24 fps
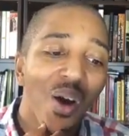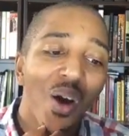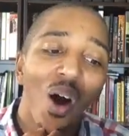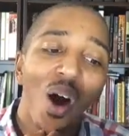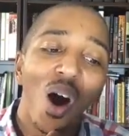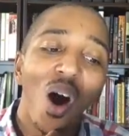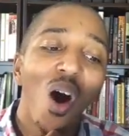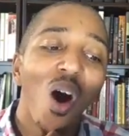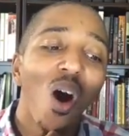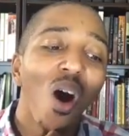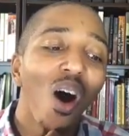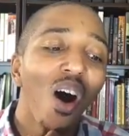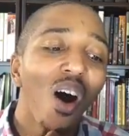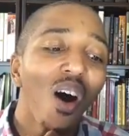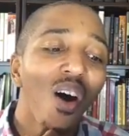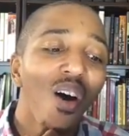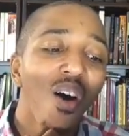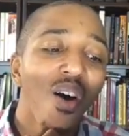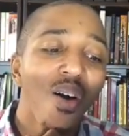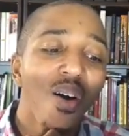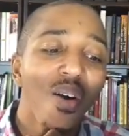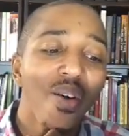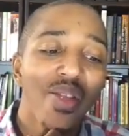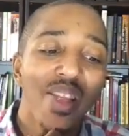
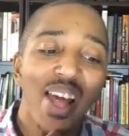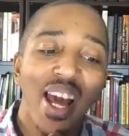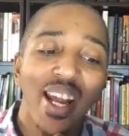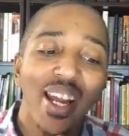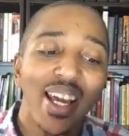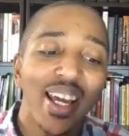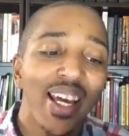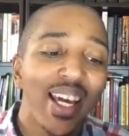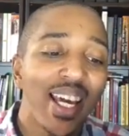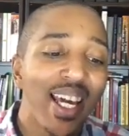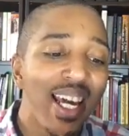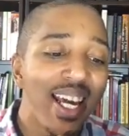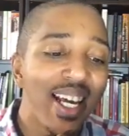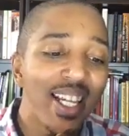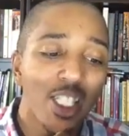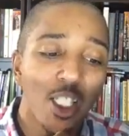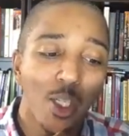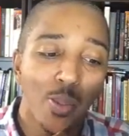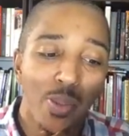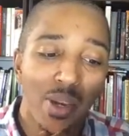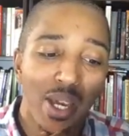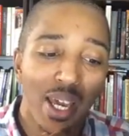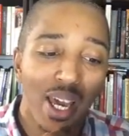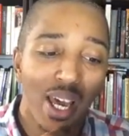Oh, that
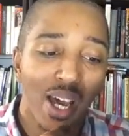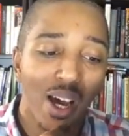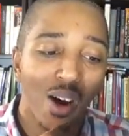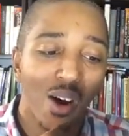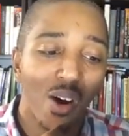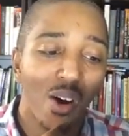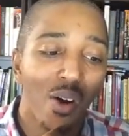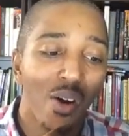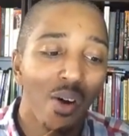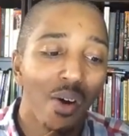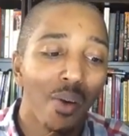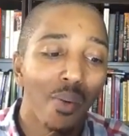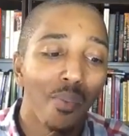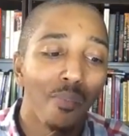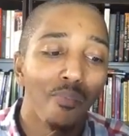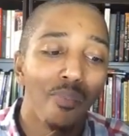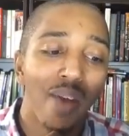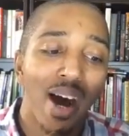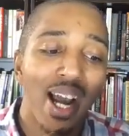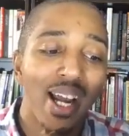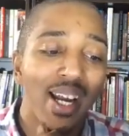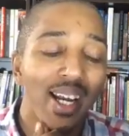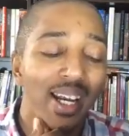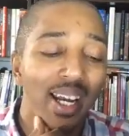Ishmael
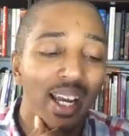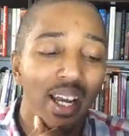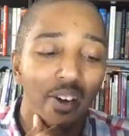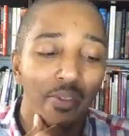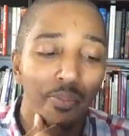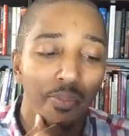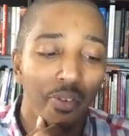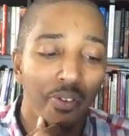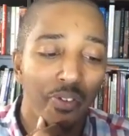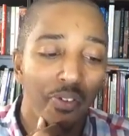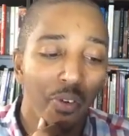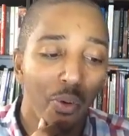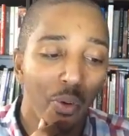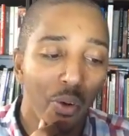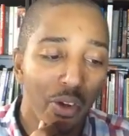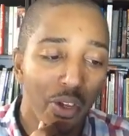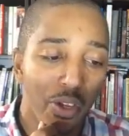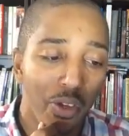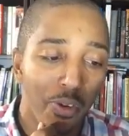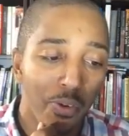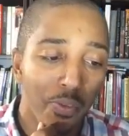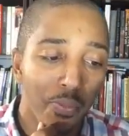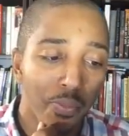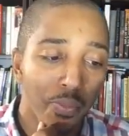might live before
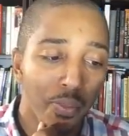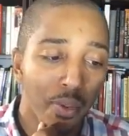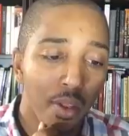you.